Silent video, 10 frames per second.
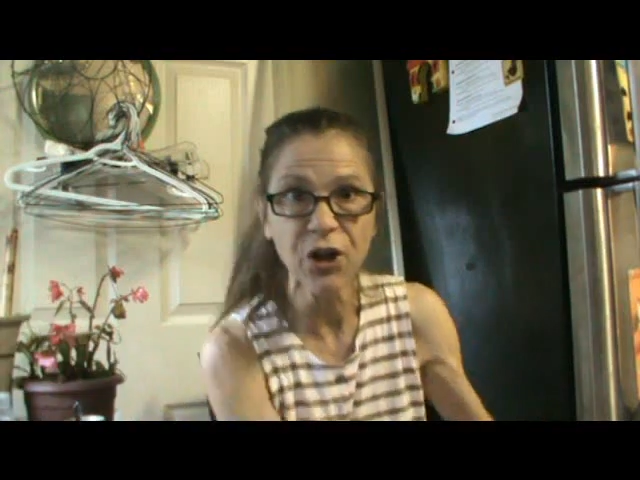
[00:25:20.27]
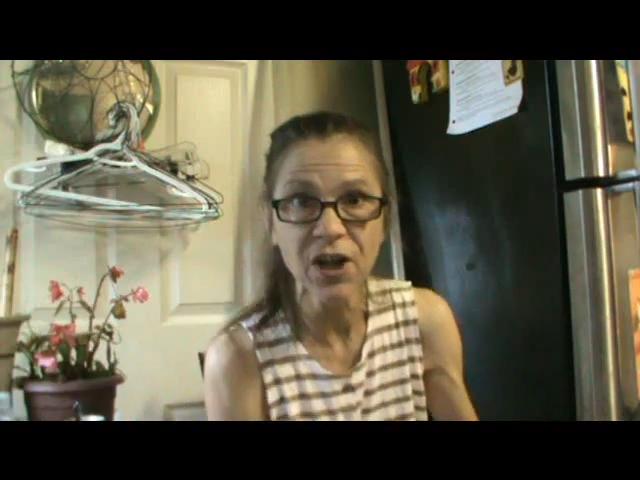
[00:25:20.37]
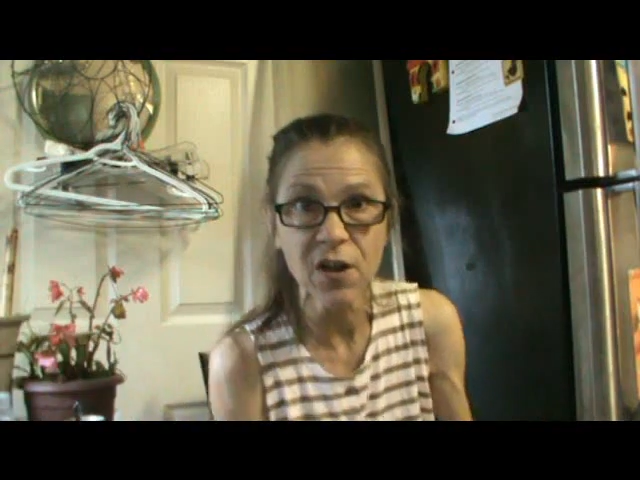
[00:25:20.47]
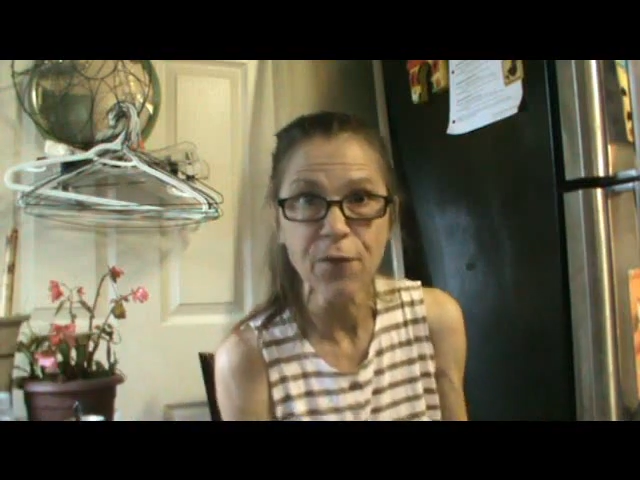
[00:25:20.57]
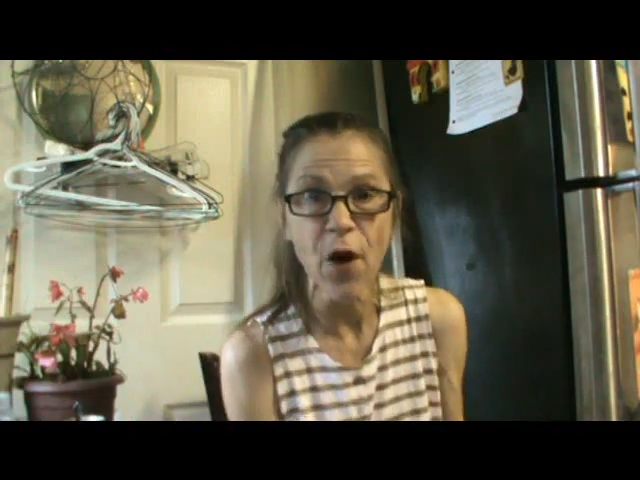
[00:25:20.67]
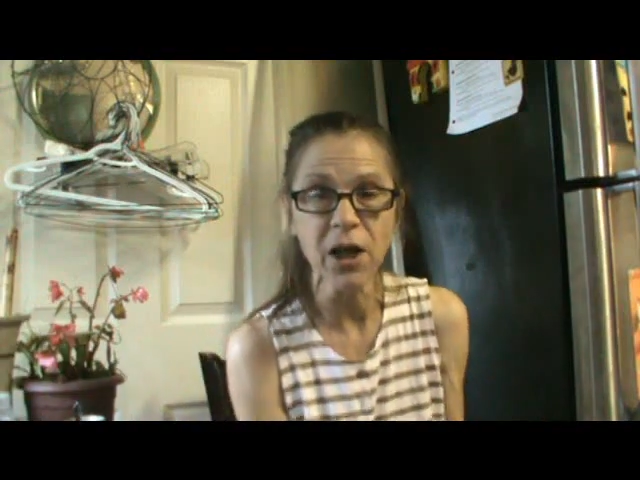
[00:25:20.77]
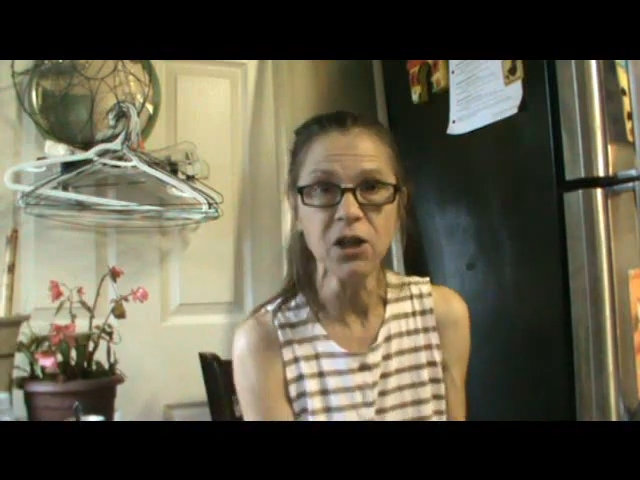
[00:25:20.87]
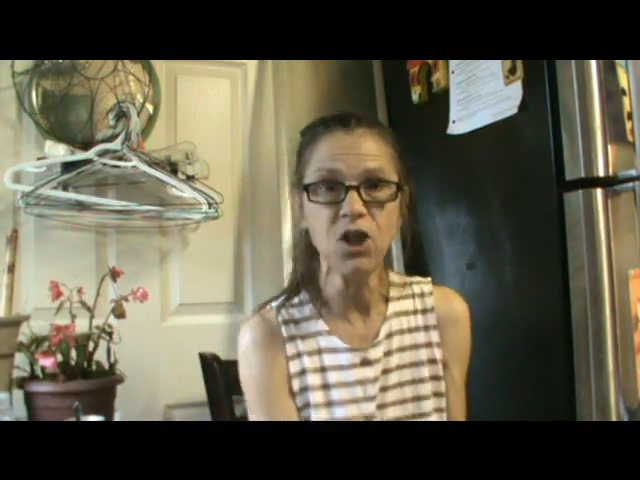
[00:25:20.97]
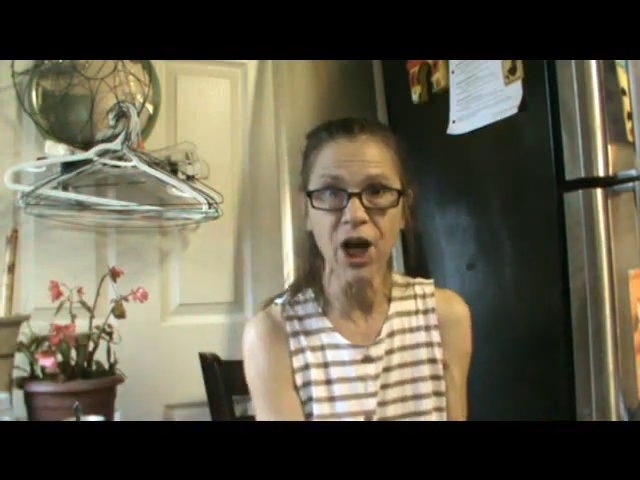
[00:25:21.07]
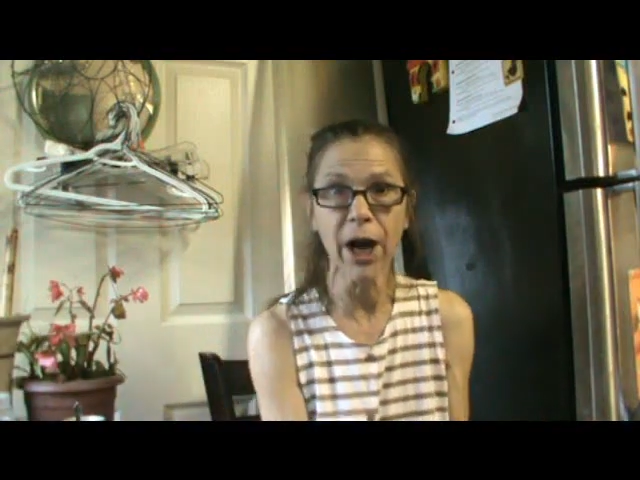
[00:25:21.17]
her into the
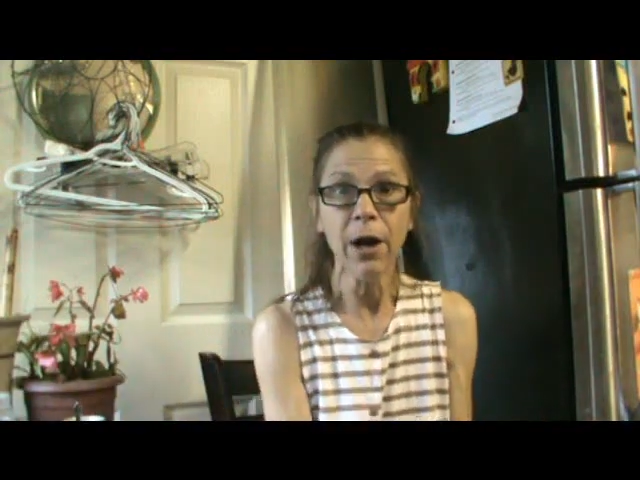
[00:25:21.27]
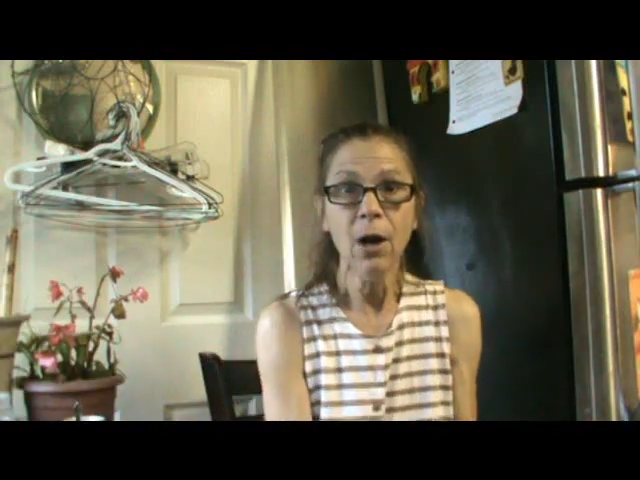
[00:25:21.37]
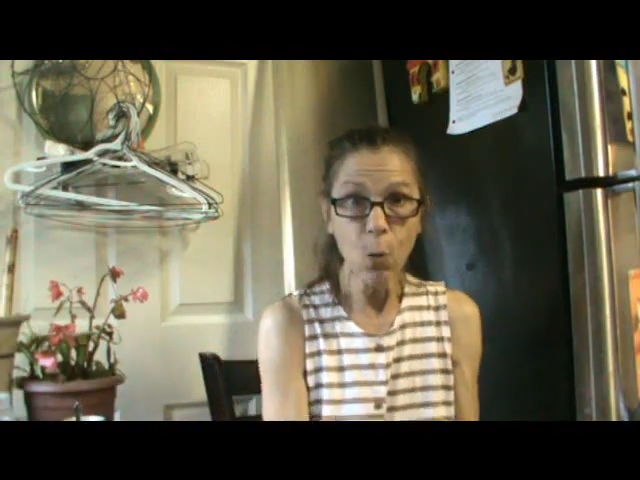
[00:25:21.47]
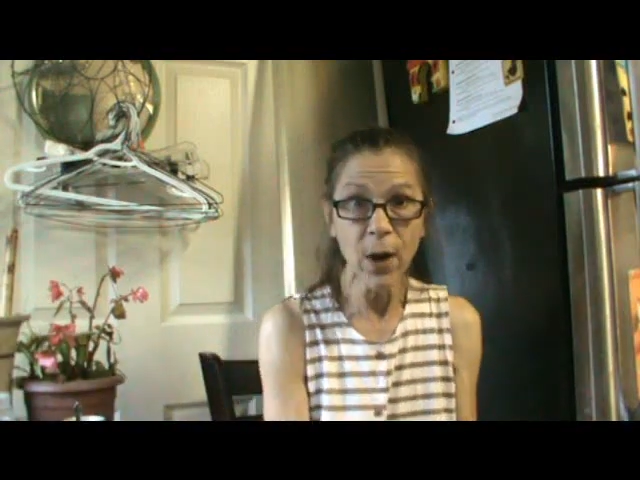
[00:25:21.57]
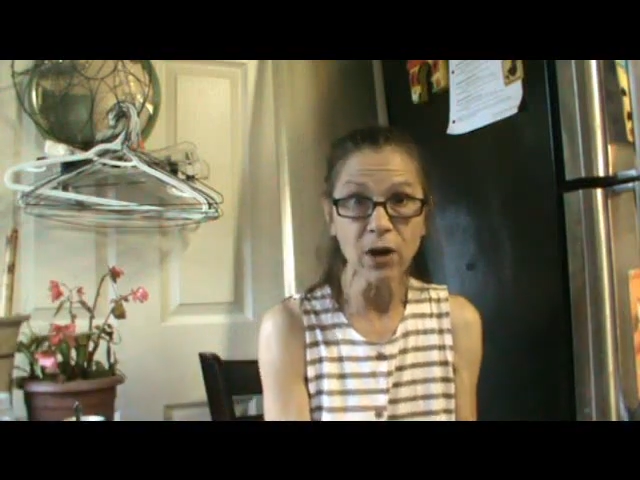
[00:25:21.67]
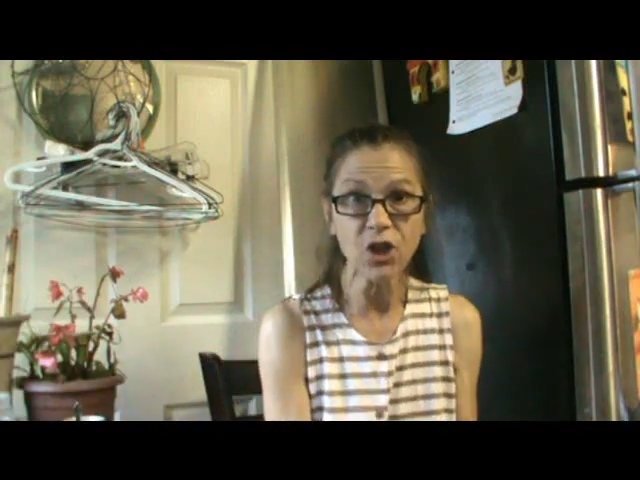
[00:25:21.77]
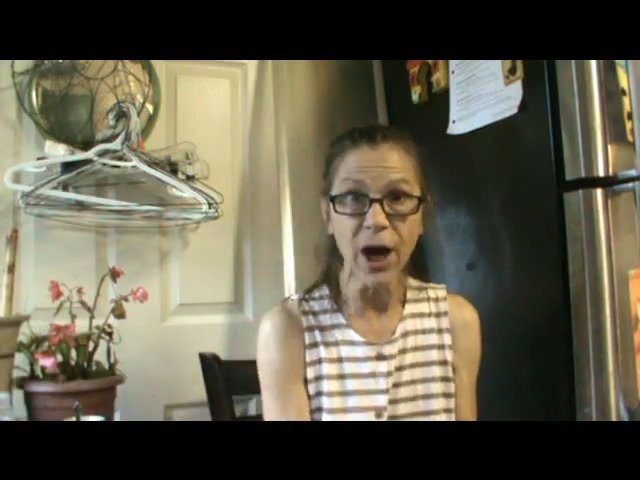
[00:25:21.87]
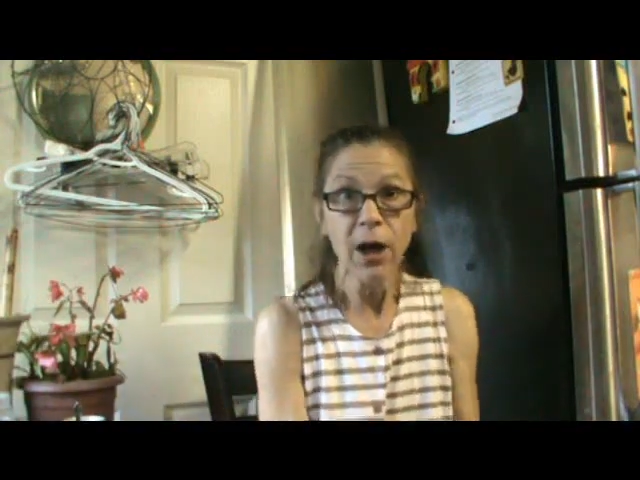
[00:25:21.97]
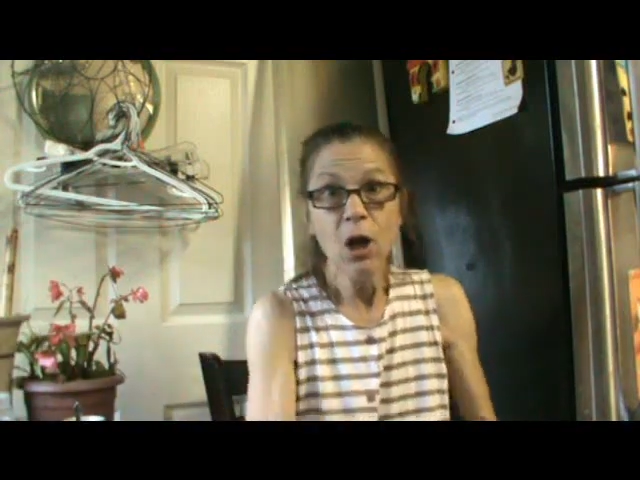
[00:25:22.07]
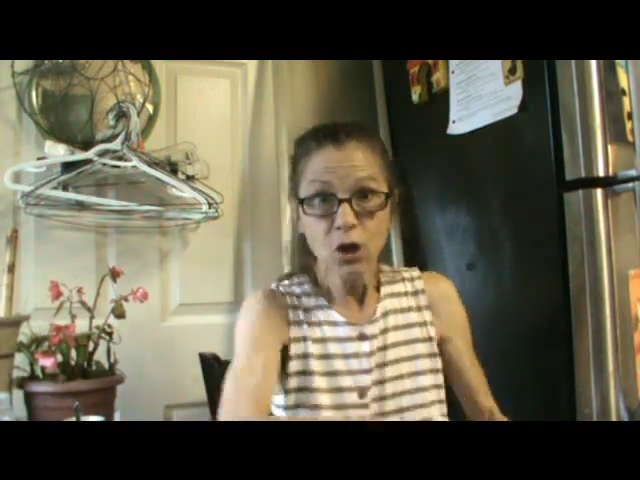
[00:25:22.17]
fucking
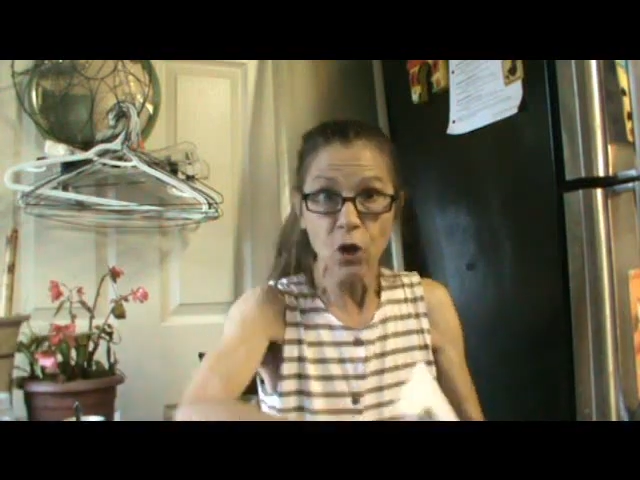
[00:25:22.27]
wheelchair,